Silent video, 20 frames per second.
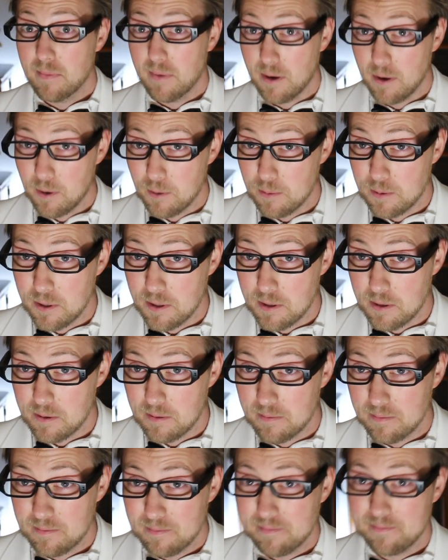hope
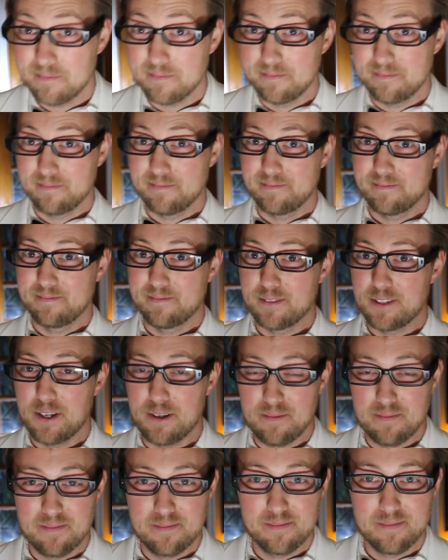so.
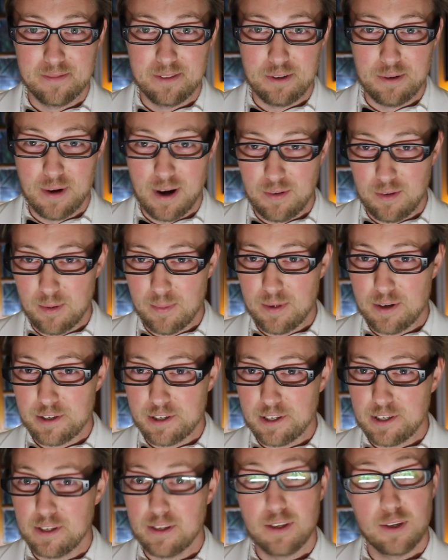So, you have your
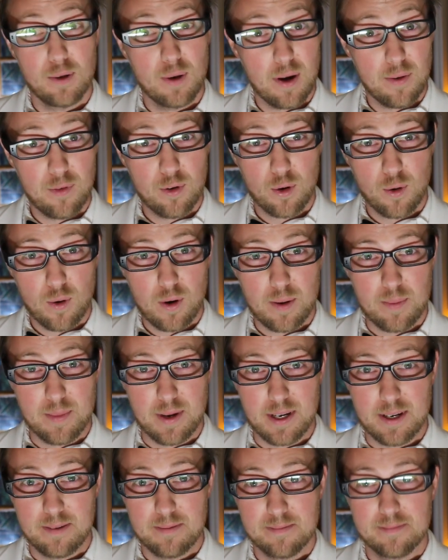mission, you have your
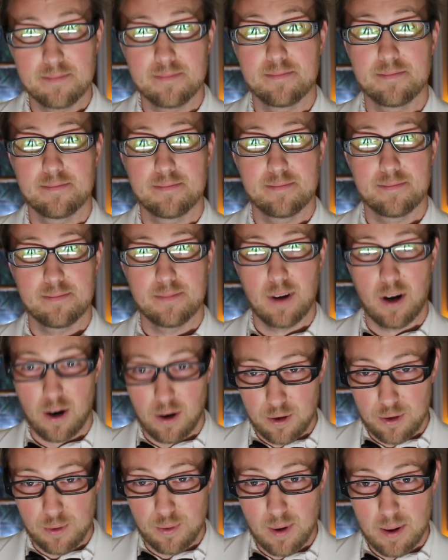equipment.
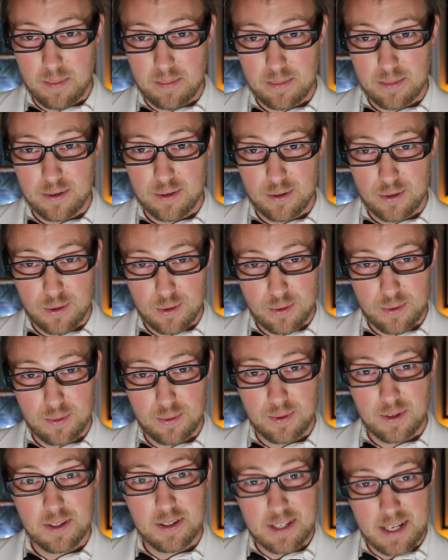Are you up
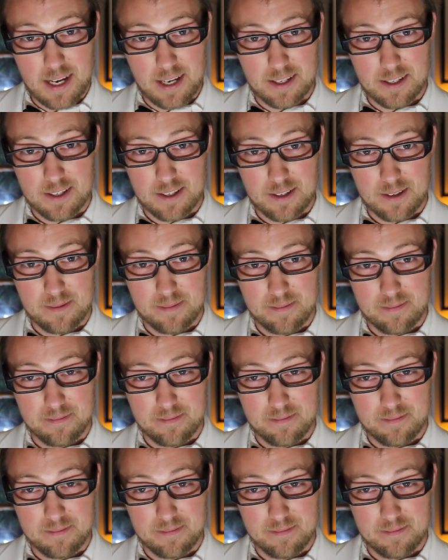to the test?